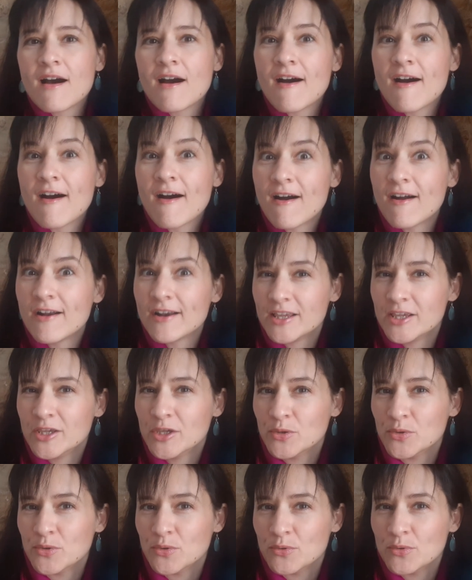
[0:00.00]
are
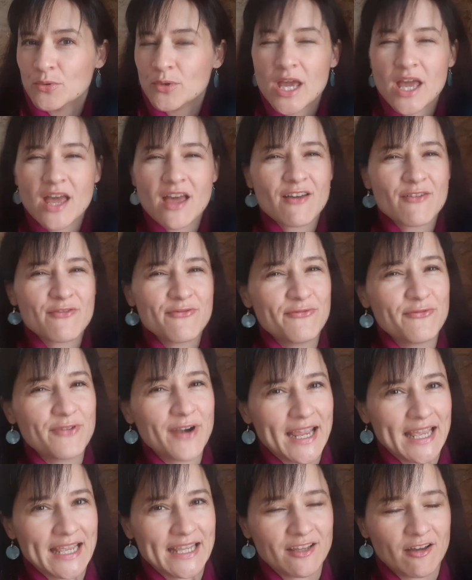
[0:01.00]
you
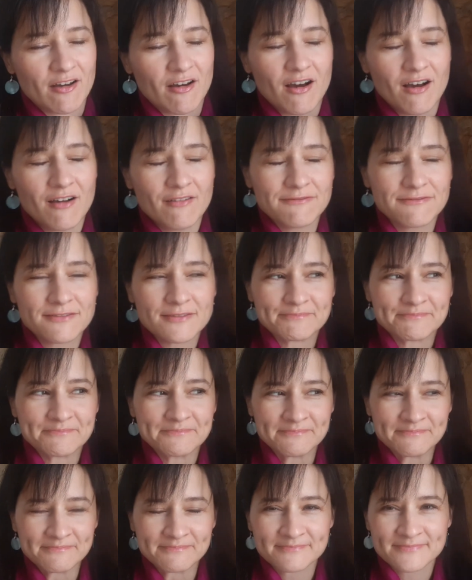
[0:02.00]
afraid of
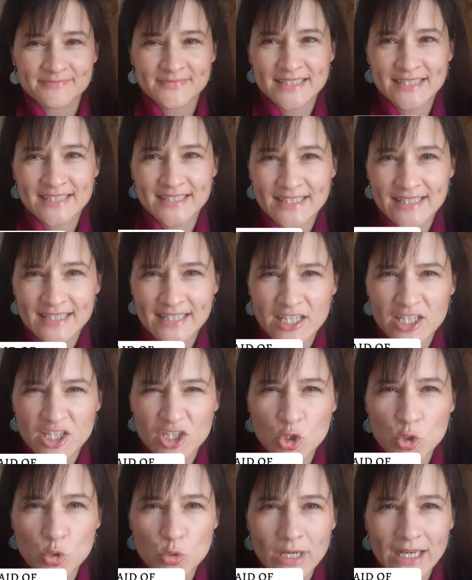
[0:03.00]

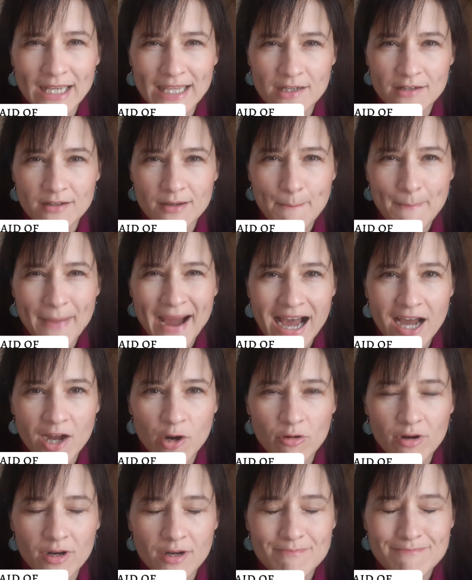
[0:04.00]
nuclear
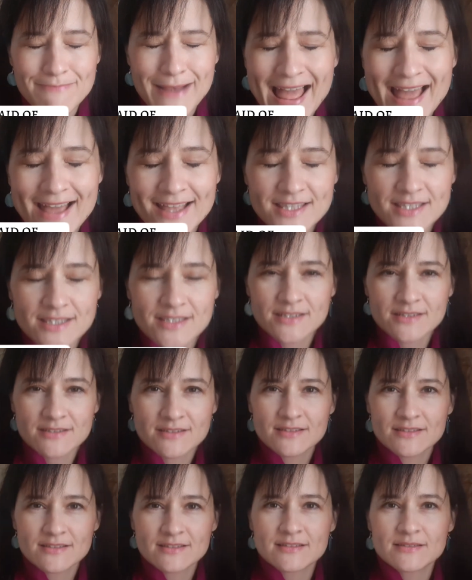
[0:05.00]
power plant?
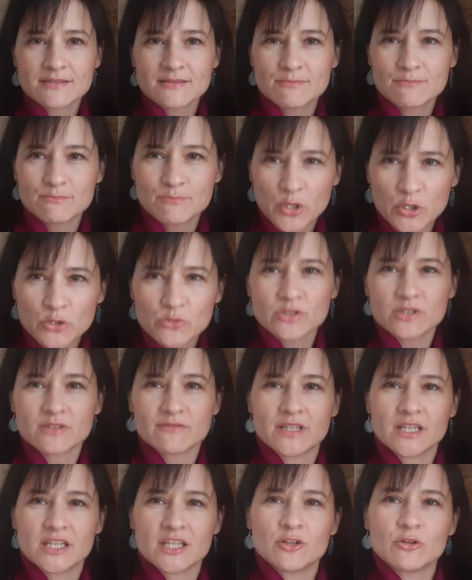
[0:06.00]
Post the
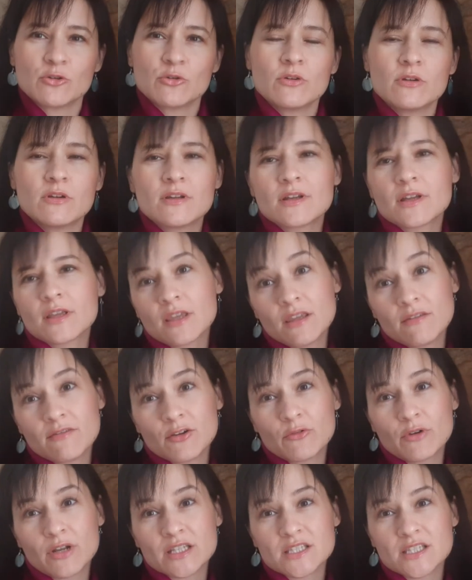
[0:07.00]
video, give
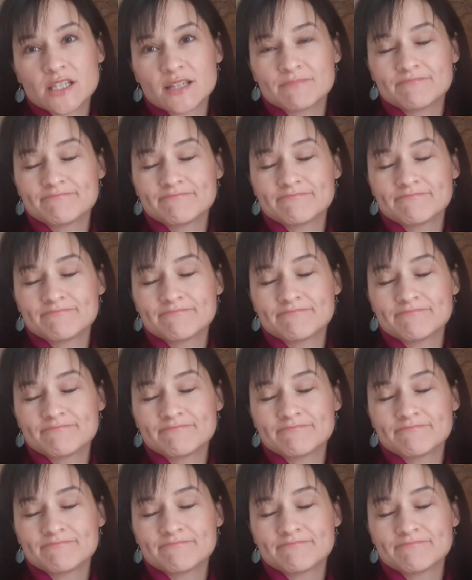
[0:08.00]
your answer.